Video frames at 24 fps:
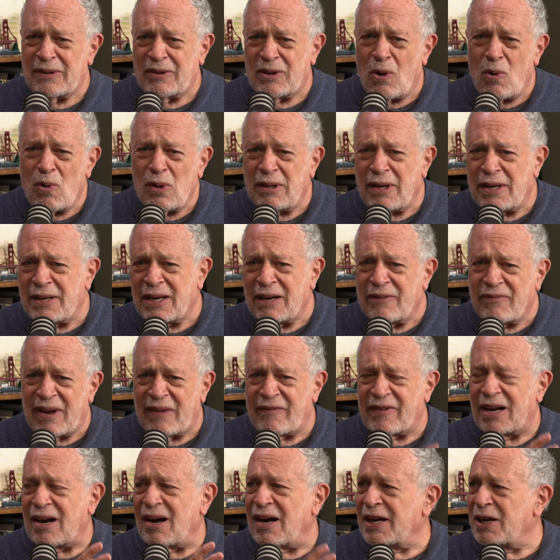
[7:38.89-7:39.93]
whole idea of
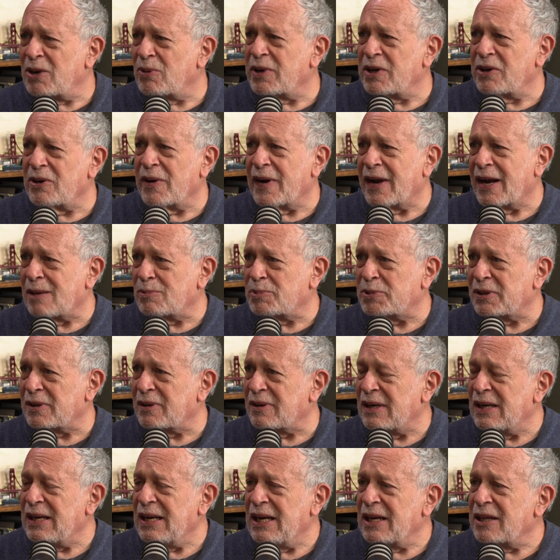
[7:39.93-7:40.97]
having Iowa and New
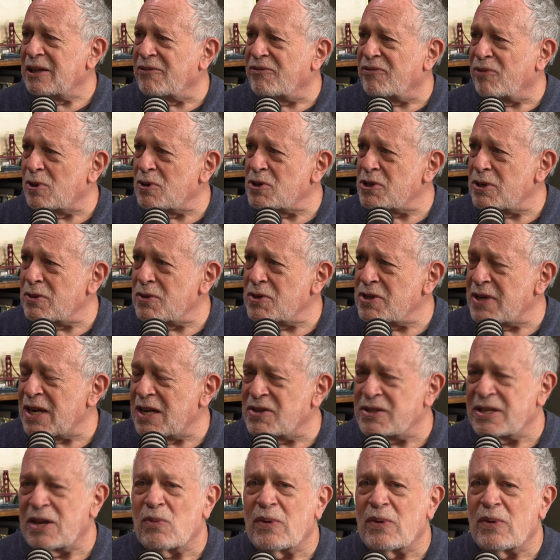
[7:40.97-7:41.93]
Hampshire, the first two states.